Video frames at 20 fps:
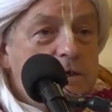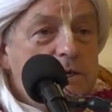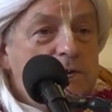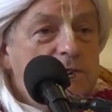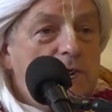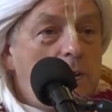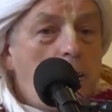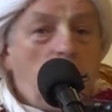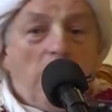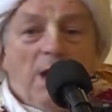
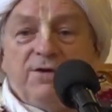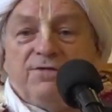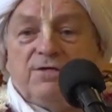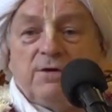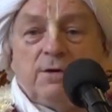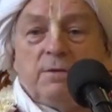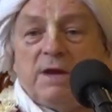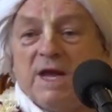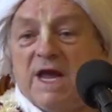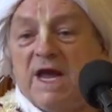so why
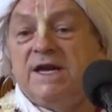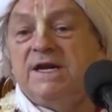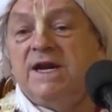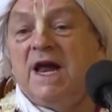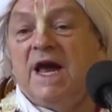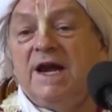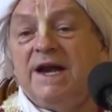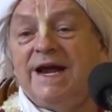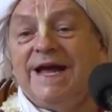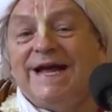should we
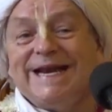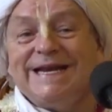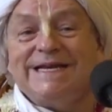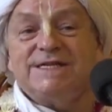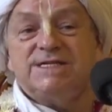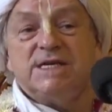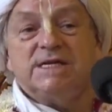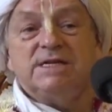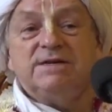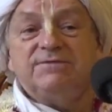indirectly
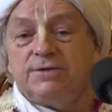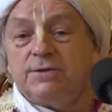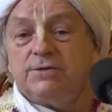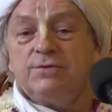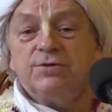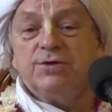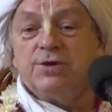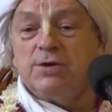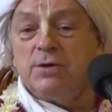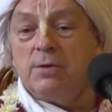serve
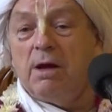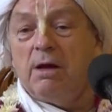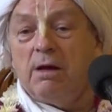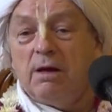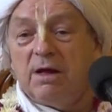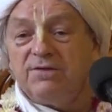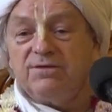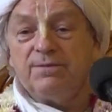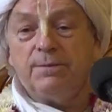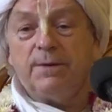you through our
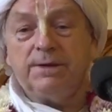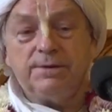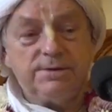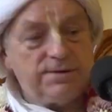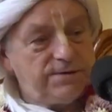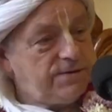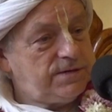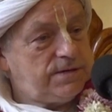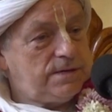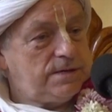
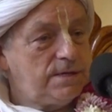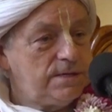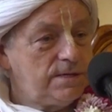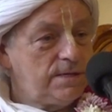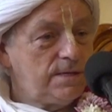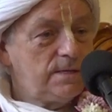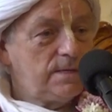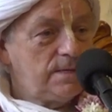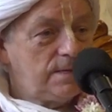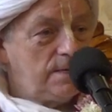husbands?
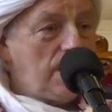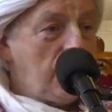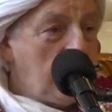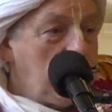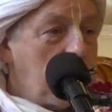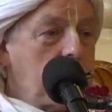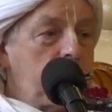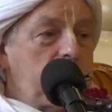Now